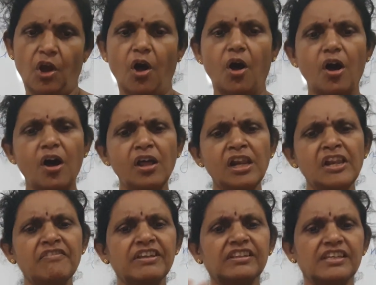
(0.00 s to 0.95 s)
All
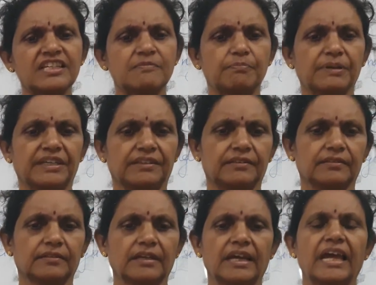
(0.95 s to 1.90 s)
living things breathe.
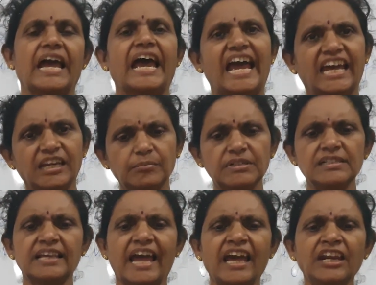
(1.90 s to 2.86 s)
Animals
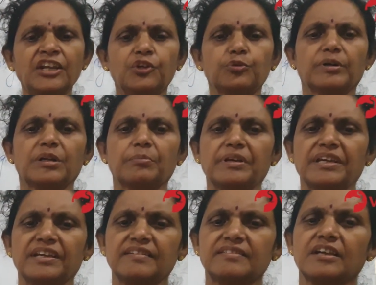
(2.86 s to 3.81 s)
and human
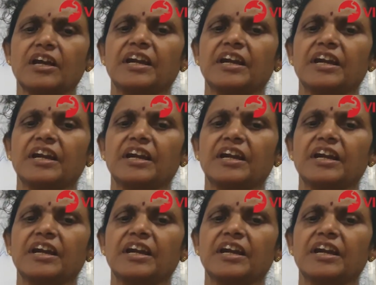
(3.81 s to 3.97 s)
beings